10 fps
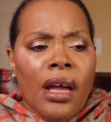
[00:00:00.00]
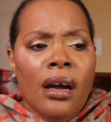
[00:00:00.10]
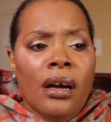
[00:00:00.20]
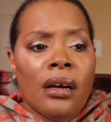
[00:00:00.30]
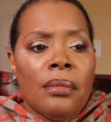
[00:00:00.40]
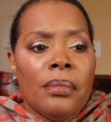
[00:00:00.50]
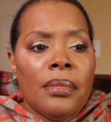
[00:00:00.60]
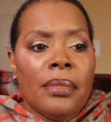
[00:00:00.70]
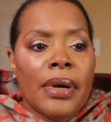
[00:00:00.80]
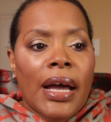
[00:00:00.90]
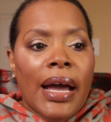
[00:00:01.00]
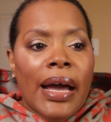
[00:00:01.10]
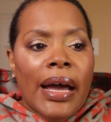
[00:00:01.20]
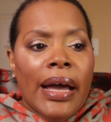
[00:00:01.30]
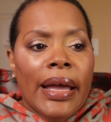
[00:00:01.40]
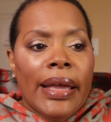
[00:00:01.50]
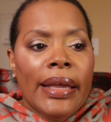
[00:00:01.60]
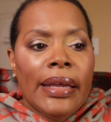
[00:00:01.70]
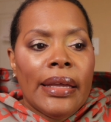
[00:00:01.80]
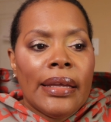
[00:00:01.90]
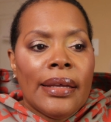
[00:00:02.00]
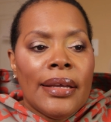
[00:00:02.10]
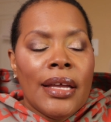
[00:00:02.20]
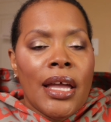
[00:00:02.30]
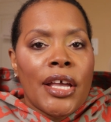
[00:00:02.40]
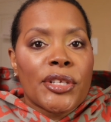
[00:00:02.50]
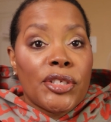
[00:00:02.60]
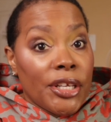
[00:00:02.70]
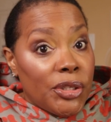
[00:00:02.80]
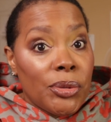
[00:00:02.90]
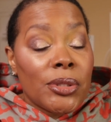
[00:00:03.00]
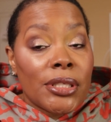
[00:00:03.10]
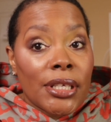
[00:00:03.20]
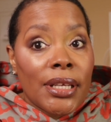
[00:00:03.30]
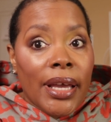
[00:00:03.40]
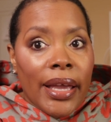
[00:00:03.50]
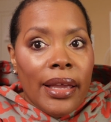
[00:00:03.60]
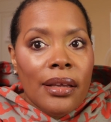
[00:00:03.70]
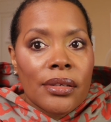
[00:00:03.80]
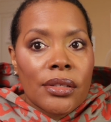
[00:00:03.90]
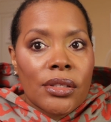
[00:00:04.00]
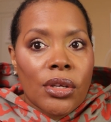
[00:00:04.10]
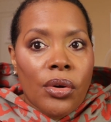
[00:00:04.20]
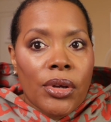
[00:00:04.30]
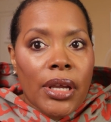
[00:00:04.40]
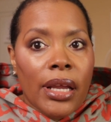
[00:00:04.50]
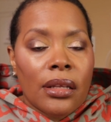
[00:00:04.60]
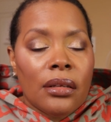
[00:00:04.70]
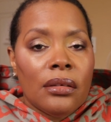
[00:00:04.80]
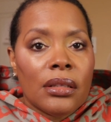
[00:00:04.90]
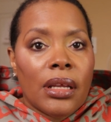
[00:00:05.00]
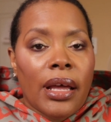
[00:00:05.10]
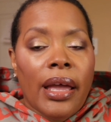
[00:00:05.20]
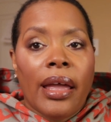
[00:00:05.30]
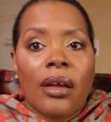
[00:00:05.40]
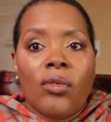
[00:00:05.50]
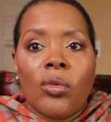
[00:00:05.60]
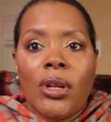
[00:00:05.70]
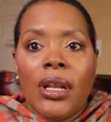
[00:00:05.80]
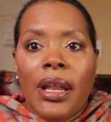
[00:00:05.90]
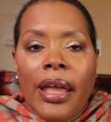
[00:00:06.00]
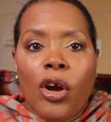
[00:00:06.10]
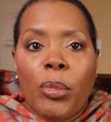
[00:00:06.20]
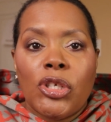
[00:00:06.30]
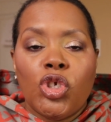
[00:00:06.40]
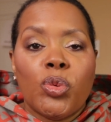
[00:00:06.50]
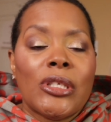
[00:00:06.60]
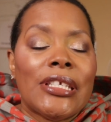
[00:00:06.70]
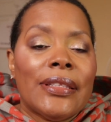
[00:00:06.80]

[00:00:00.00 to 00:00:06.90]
Um, I did use it today to create the look that I have on now, but you will see